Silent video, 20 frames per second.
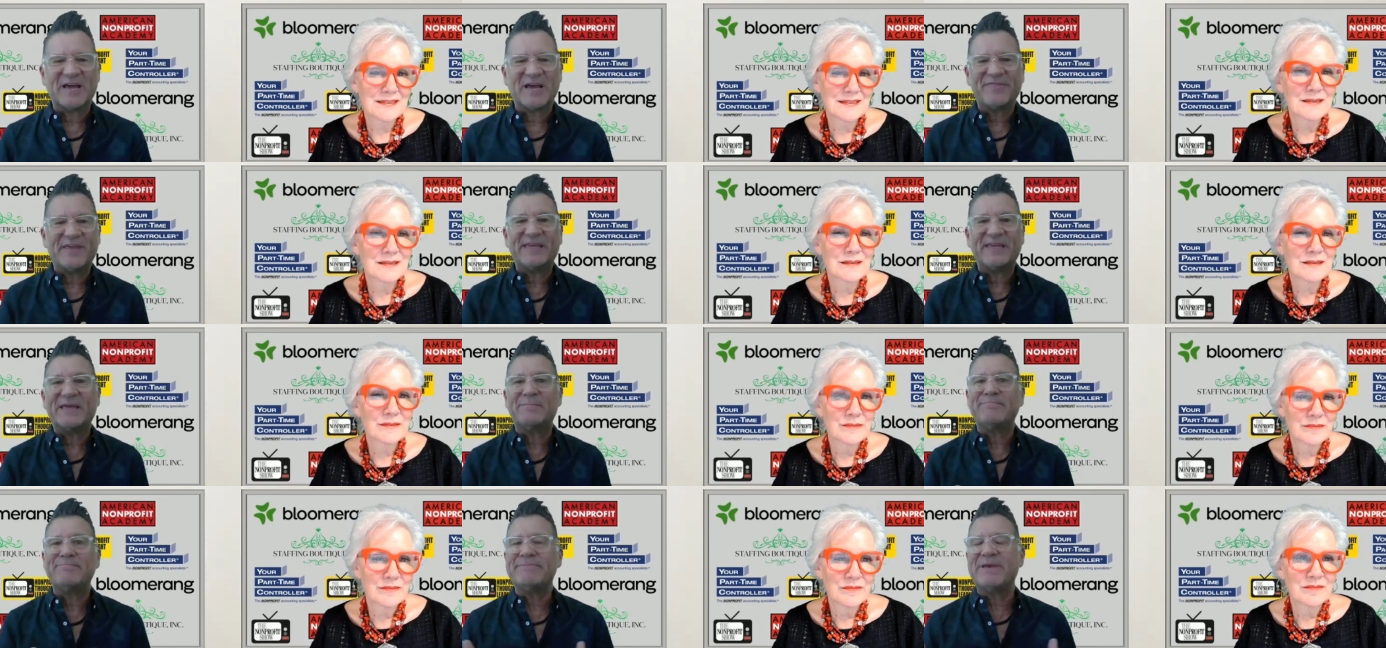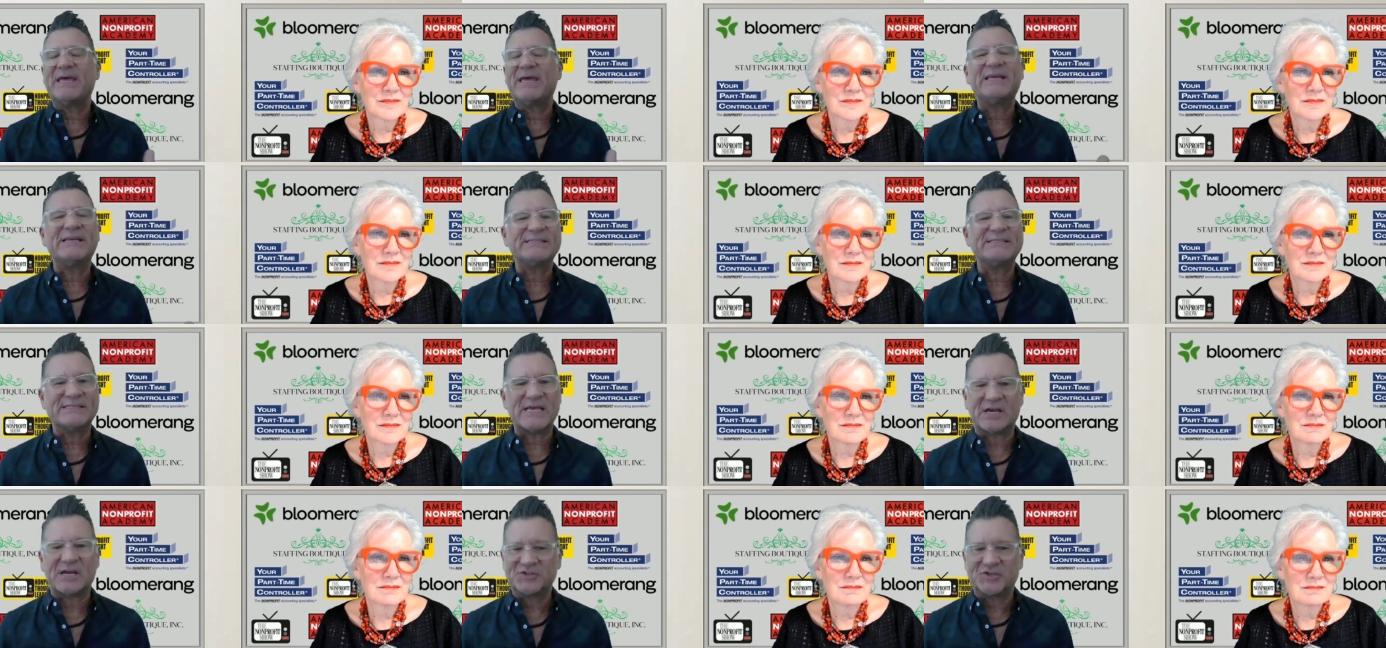Speaker 1: I think in many
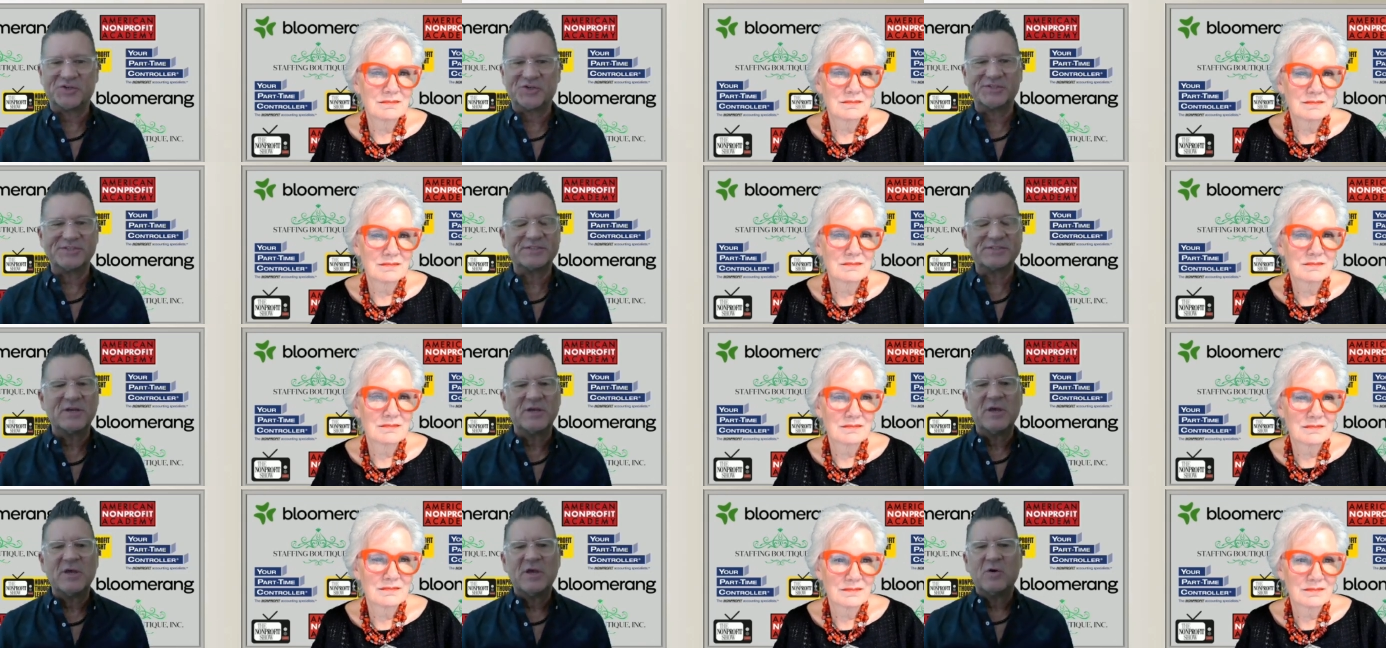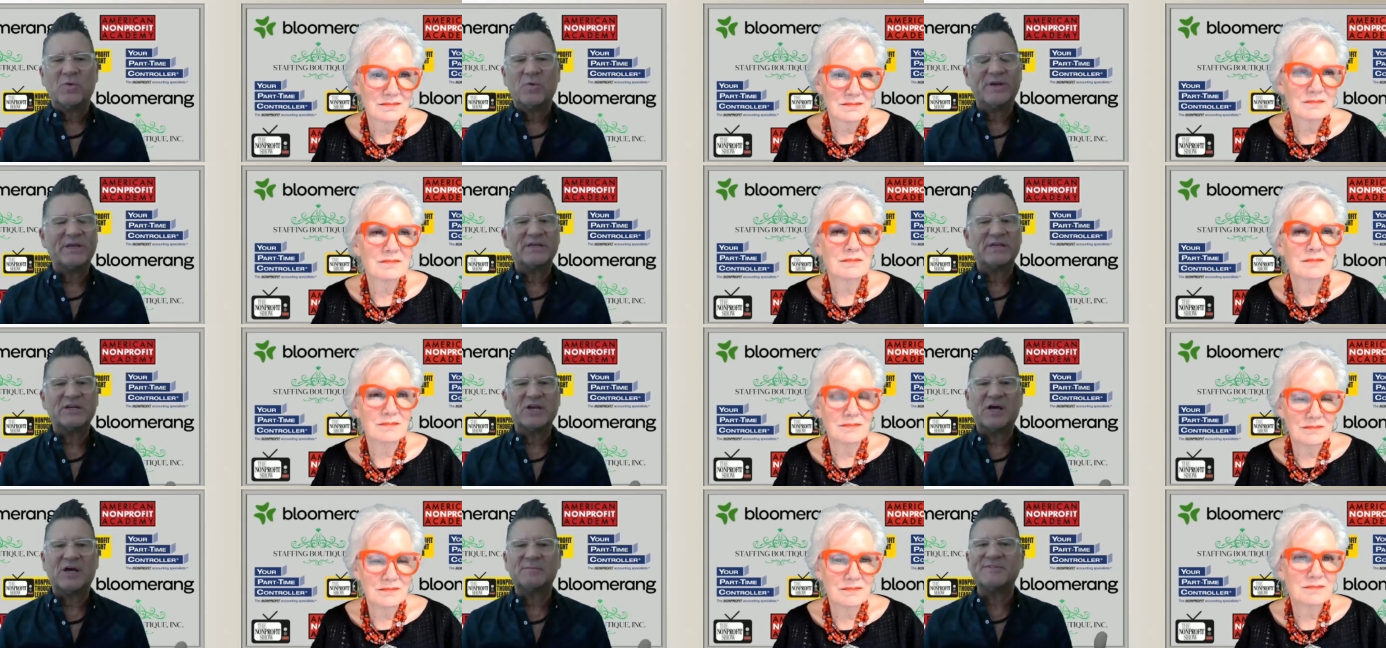sectors when it
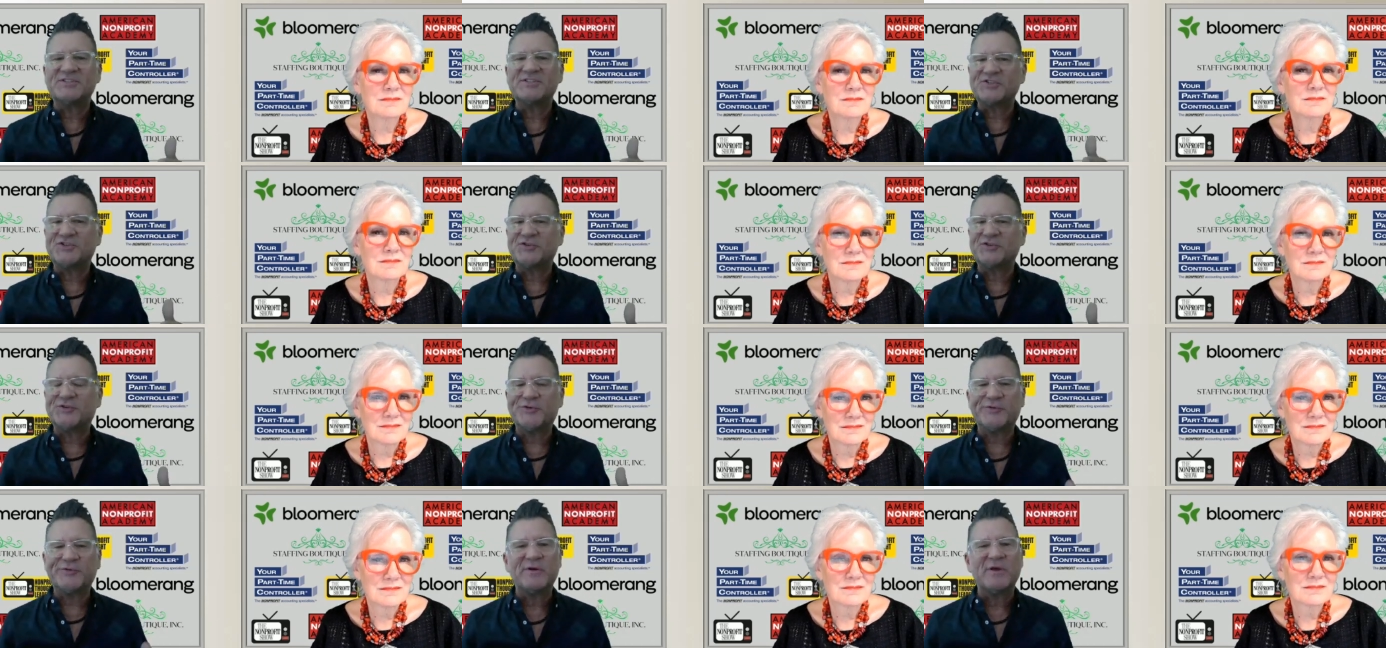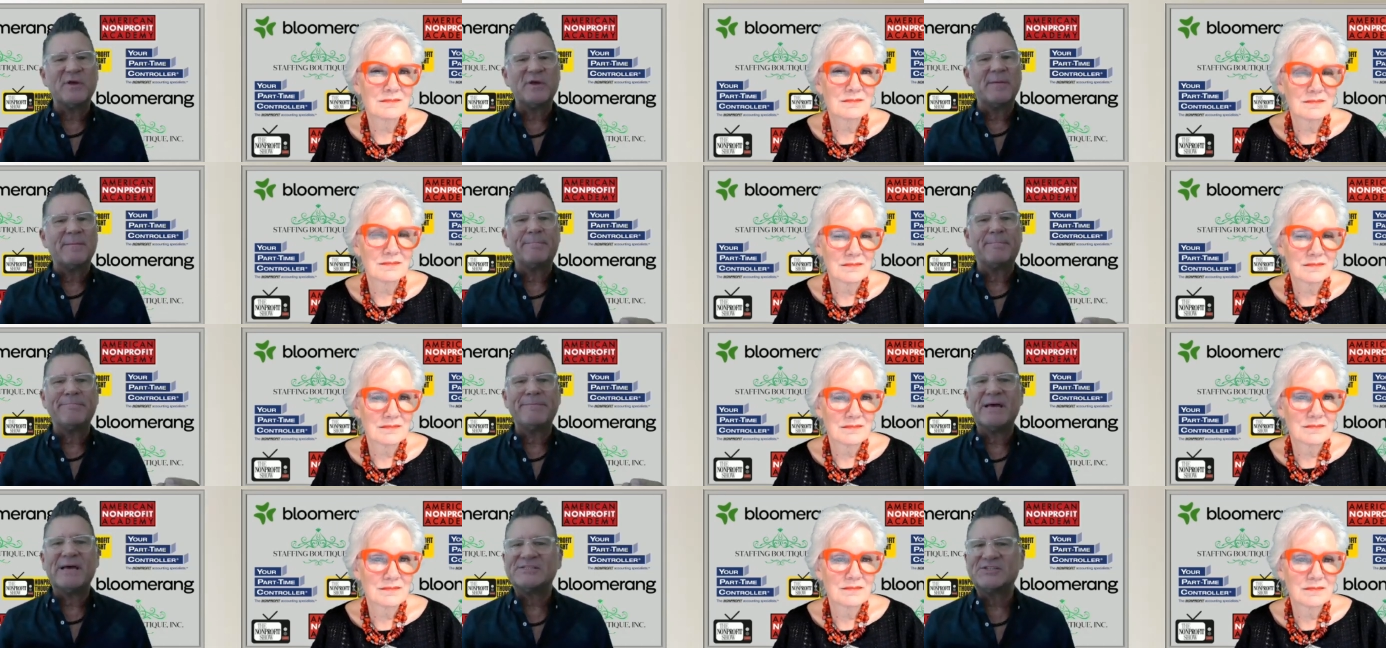comes to
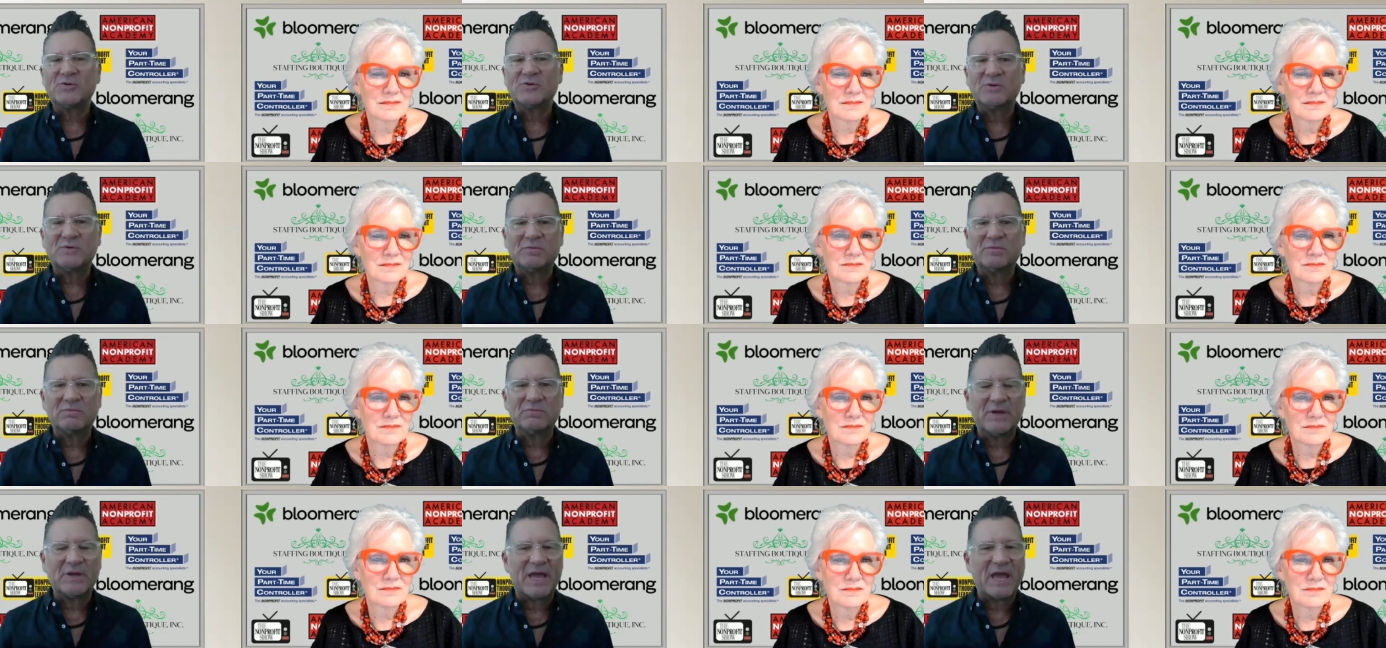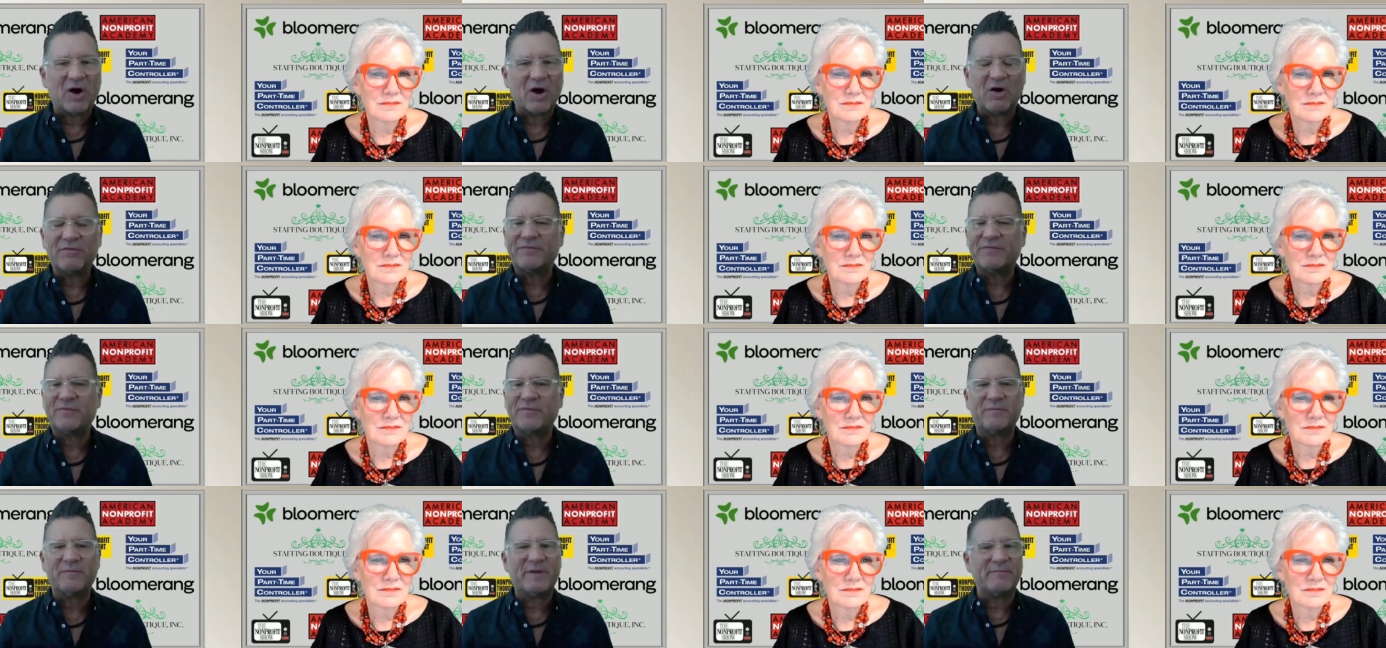mental
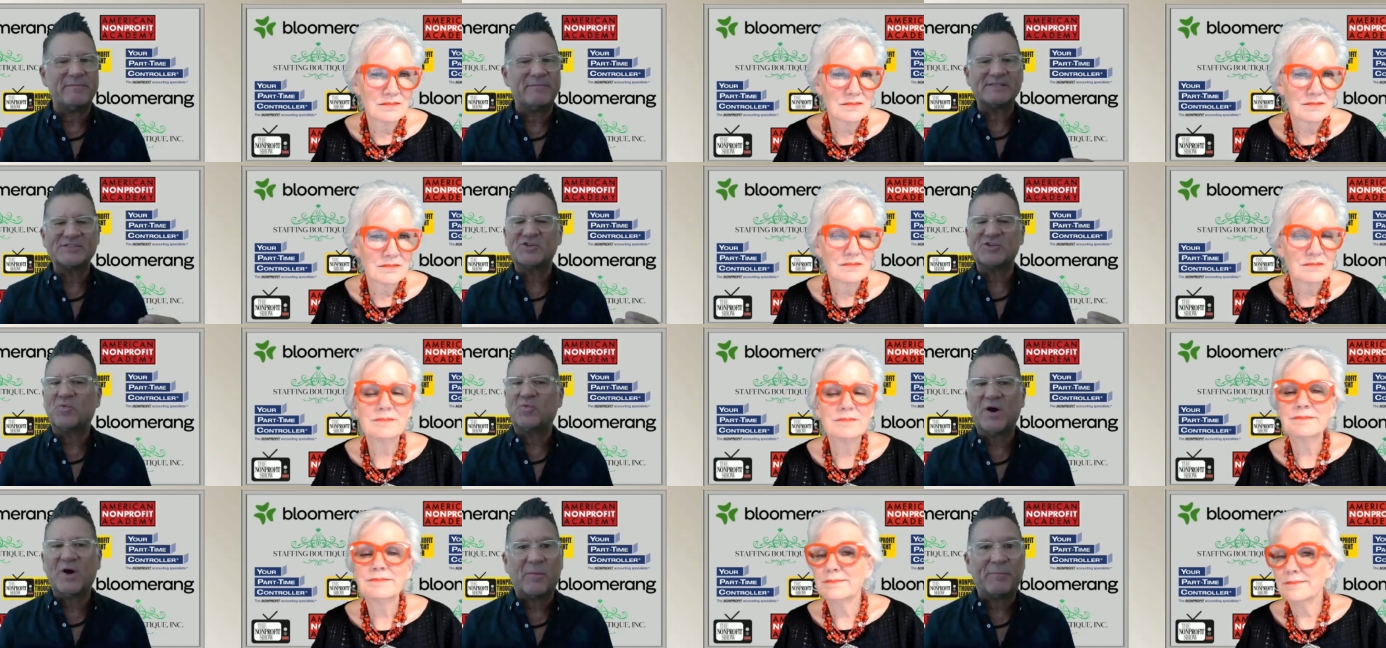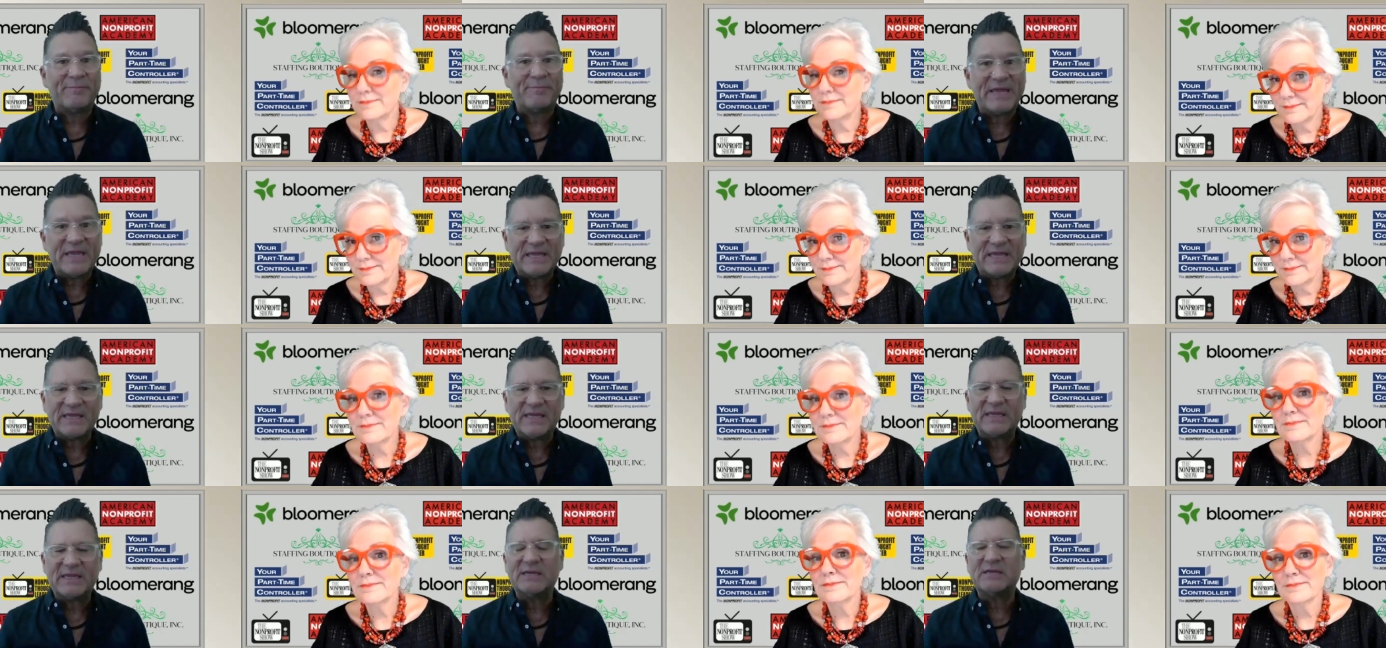health, I mean, mental well
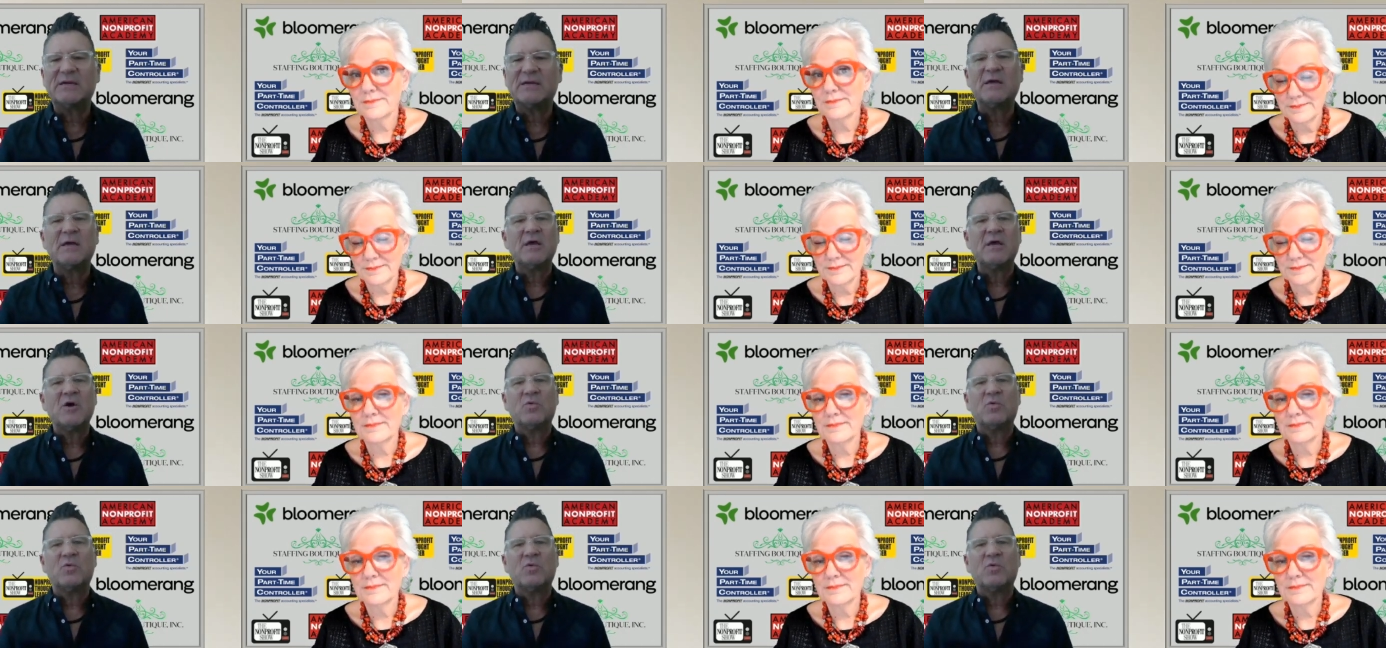being,